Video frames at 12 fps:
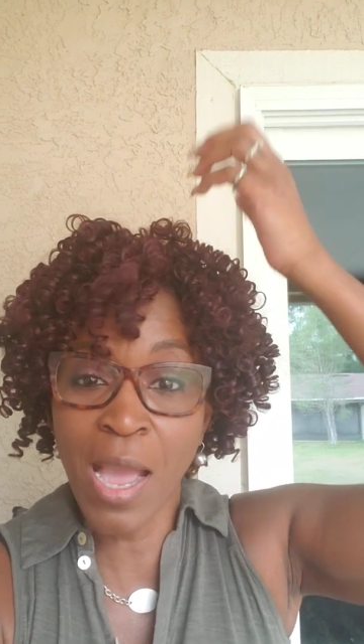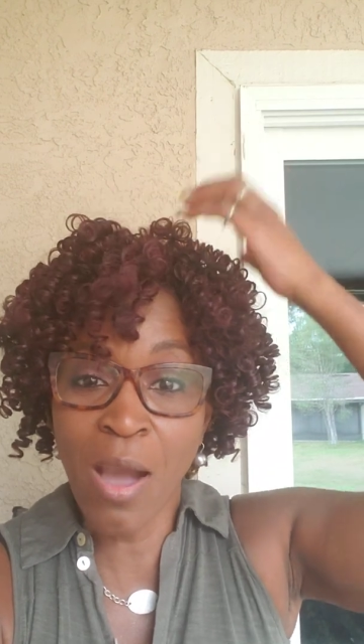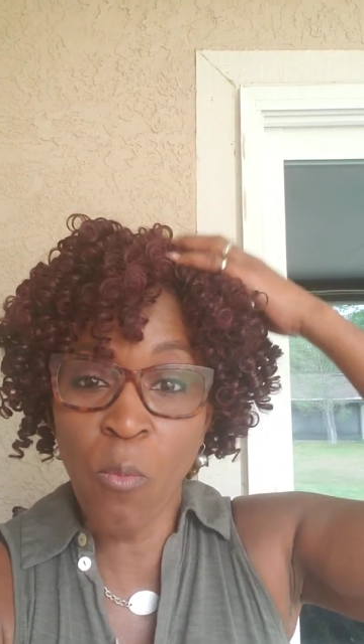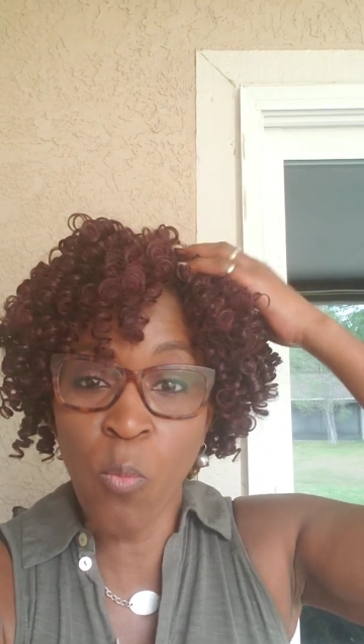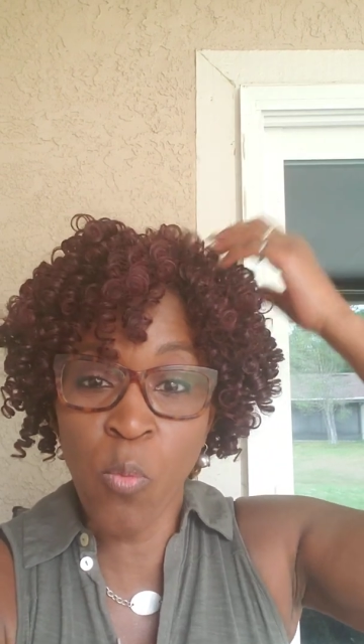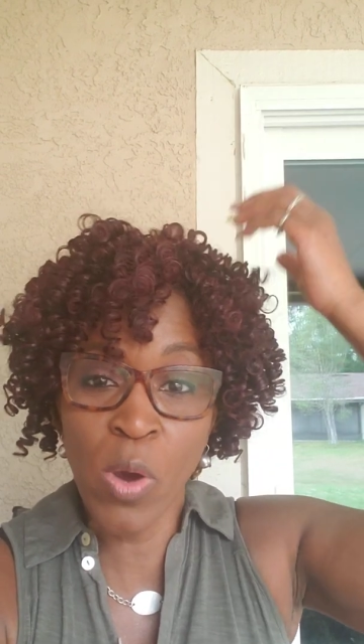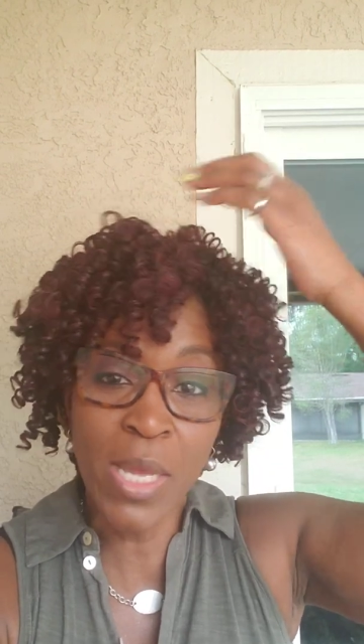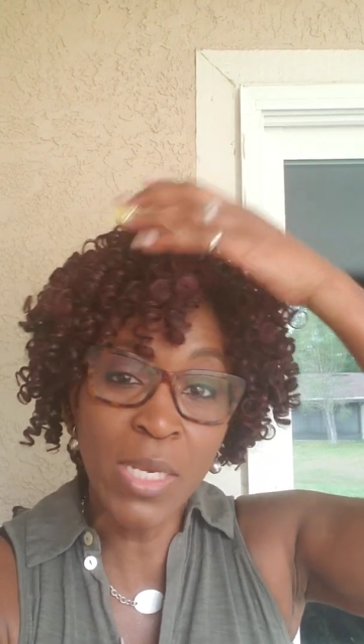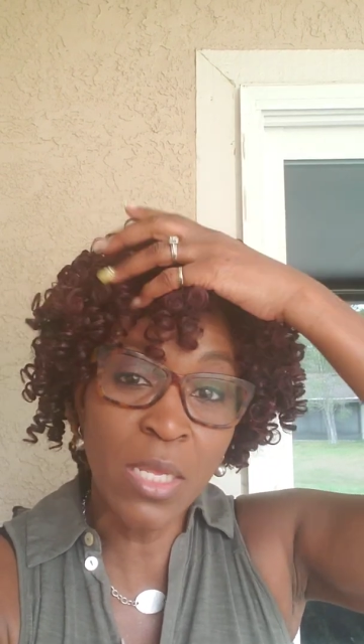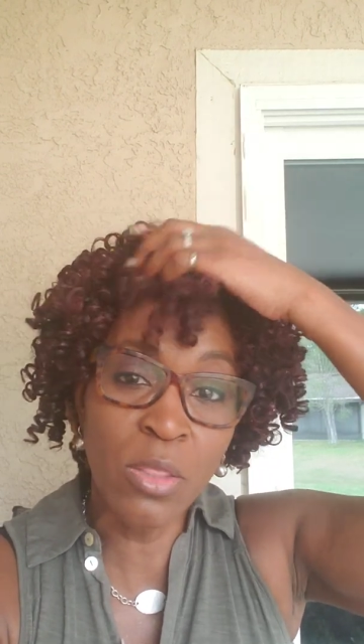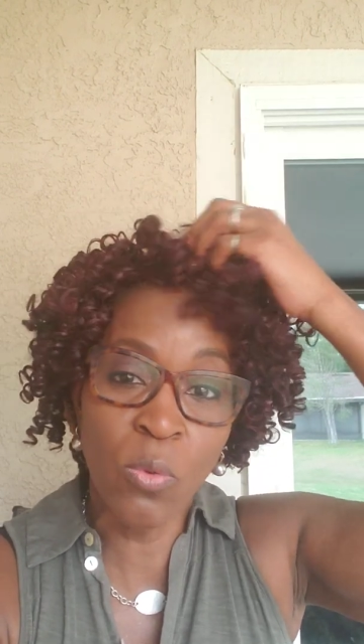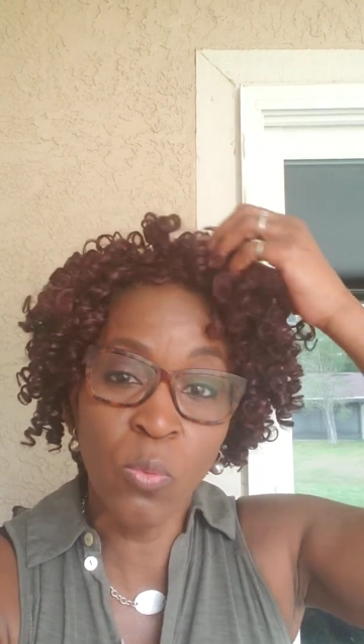out
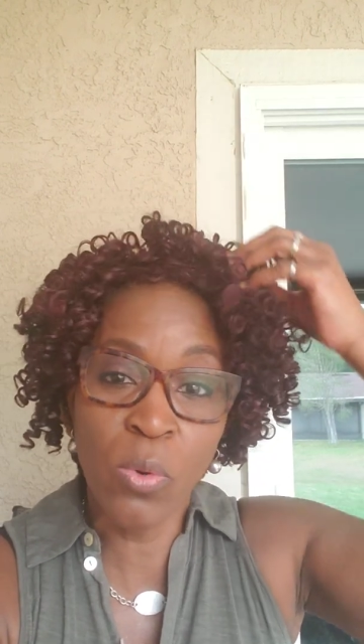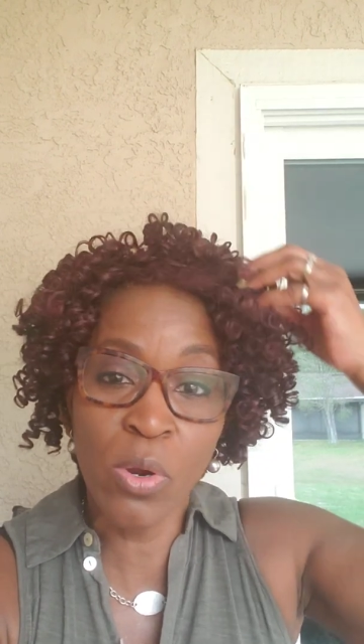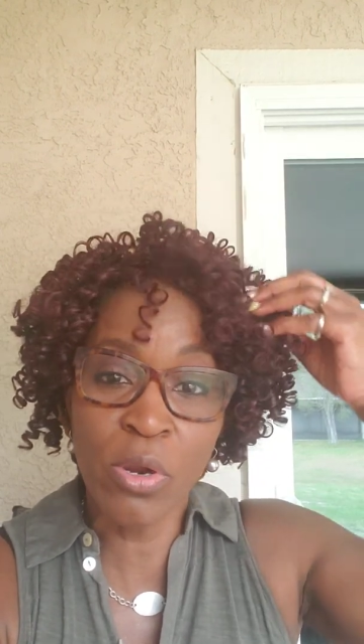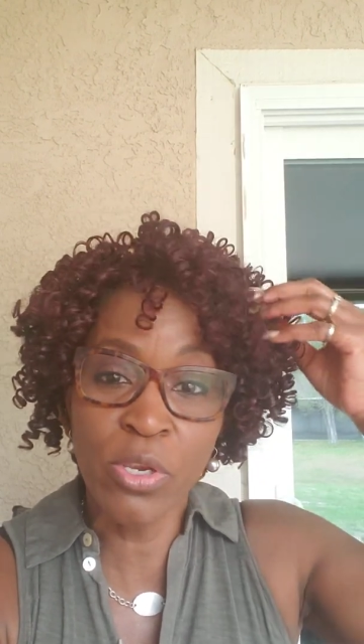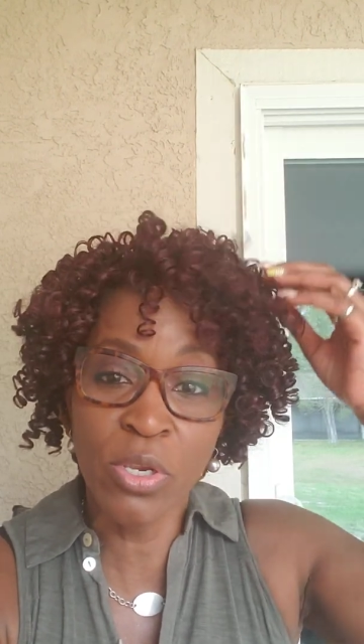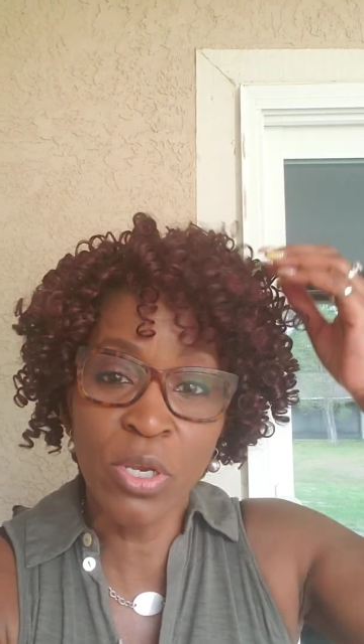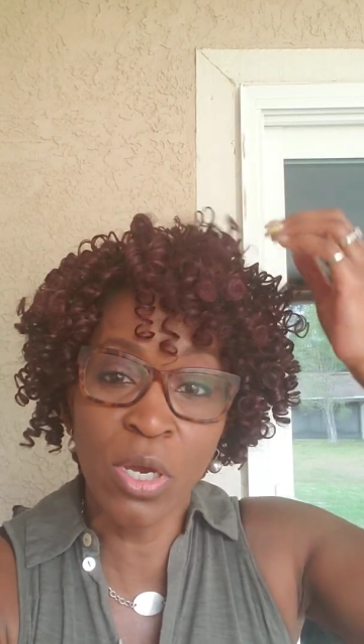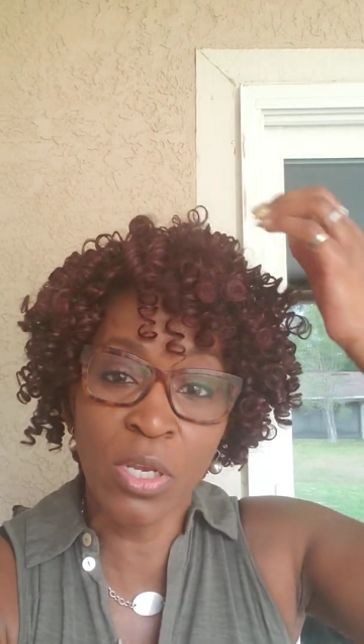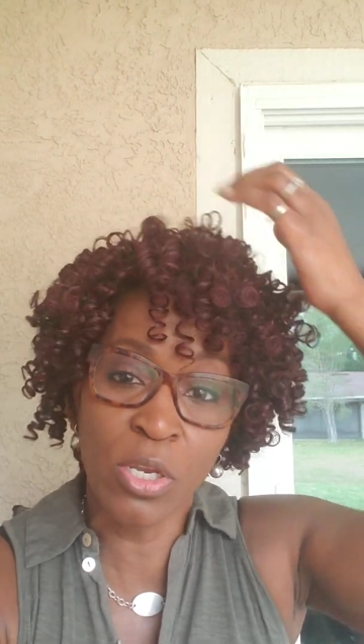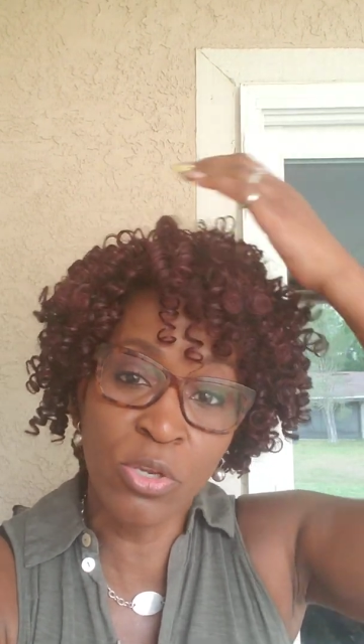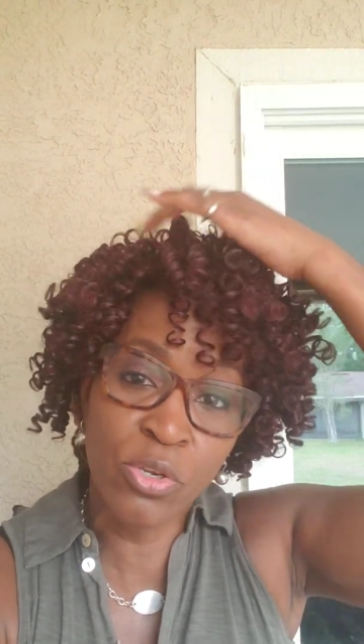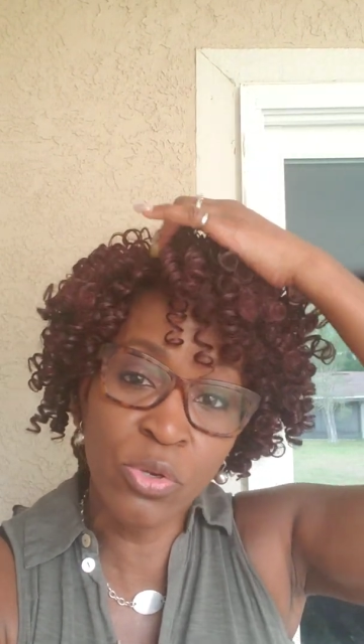what in the world you're going
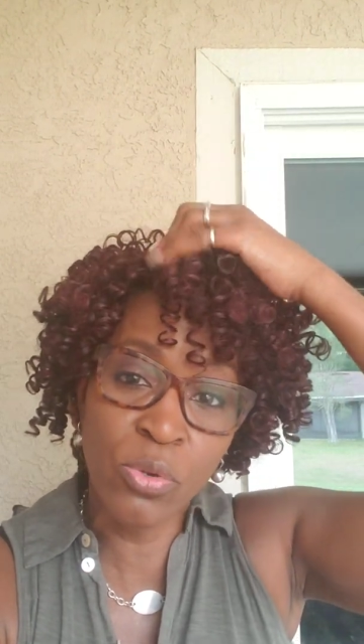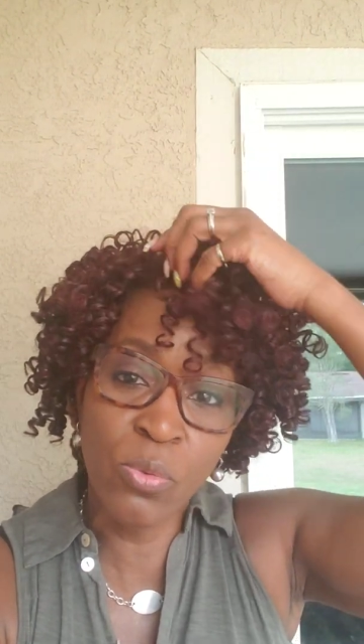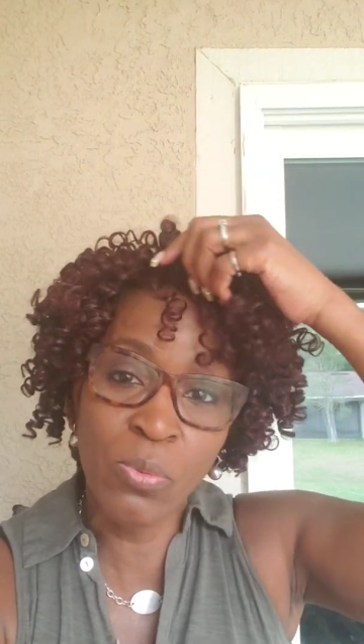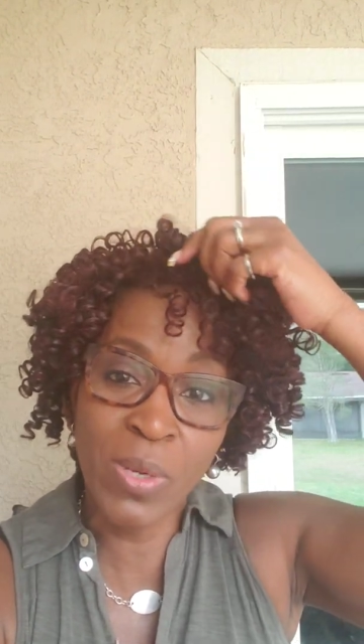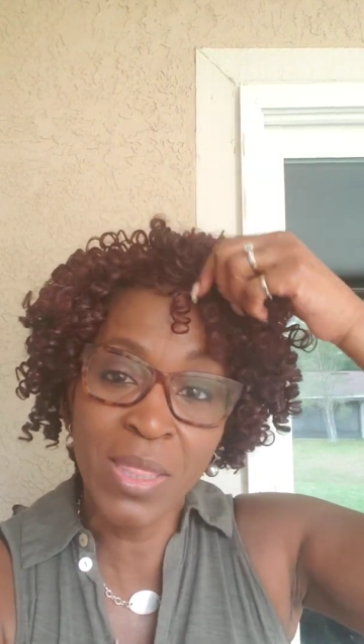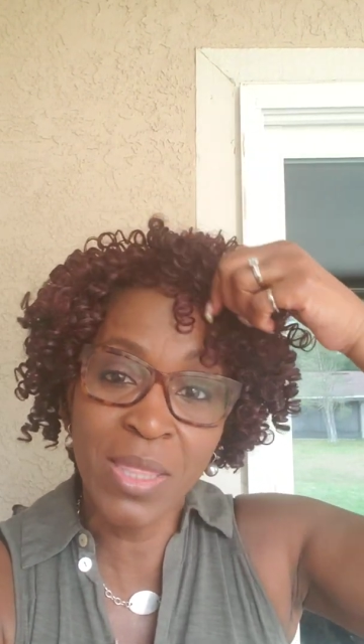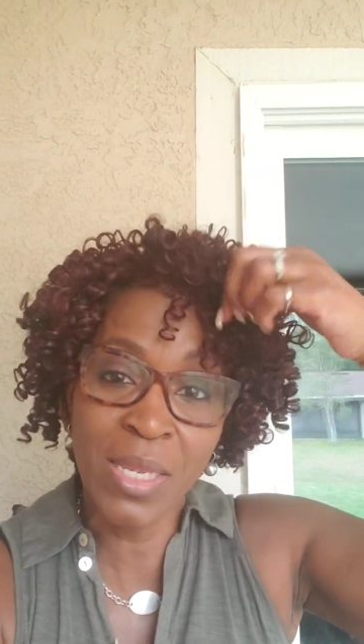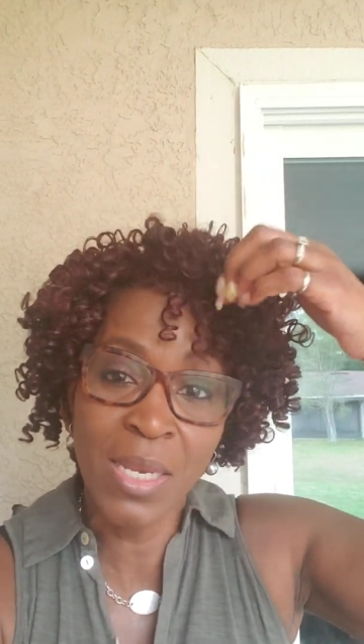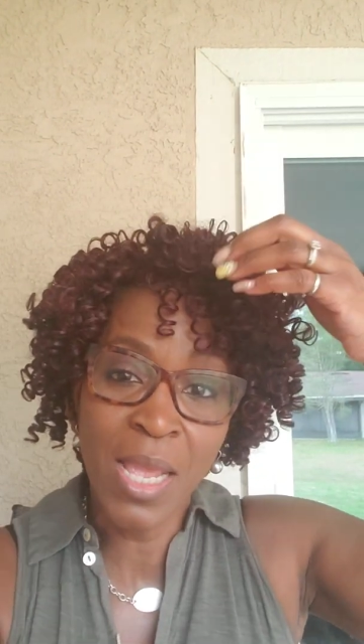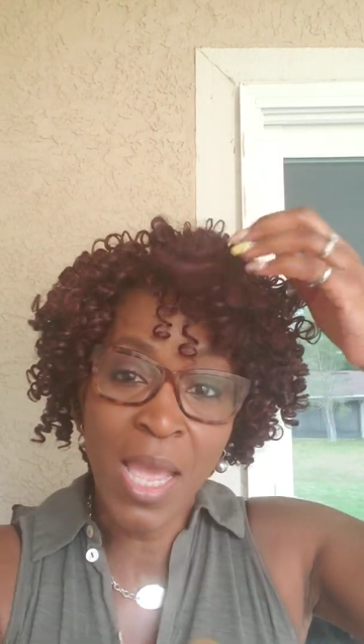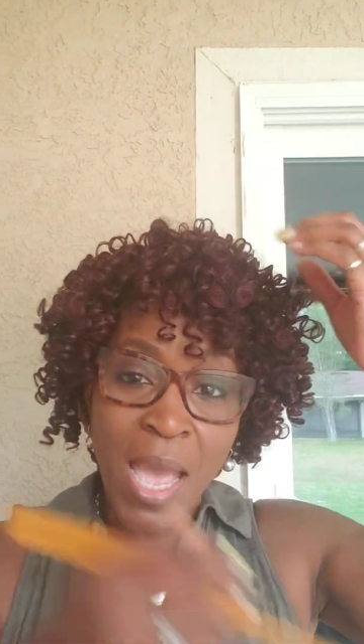to do with it,